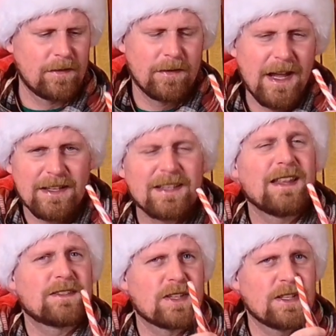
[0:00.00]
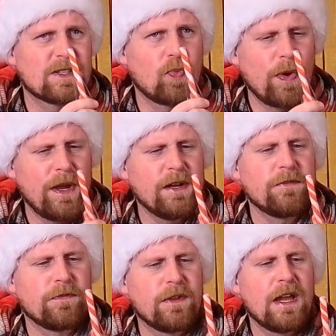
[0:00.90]
Yeah, it's it's a weird
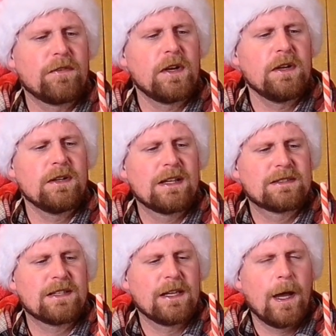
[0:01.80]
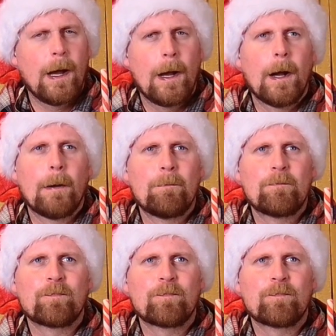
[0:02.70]
flavor. It's like a